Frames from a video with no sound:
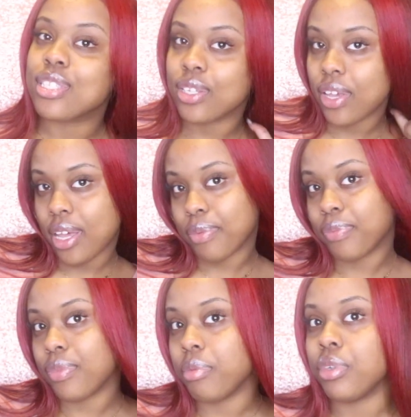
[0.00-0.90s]
So yeah,
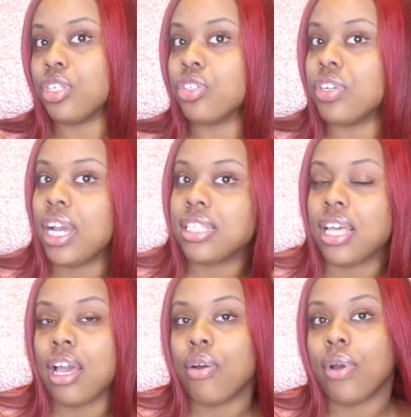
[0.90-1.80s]
I'm going to show you guys
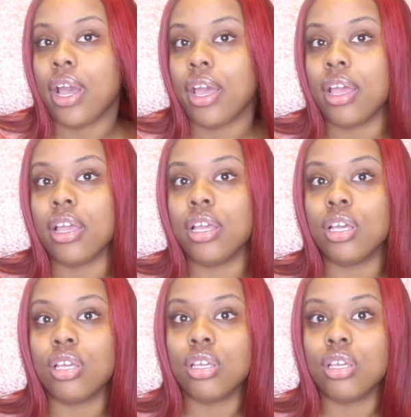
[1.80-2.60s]
how I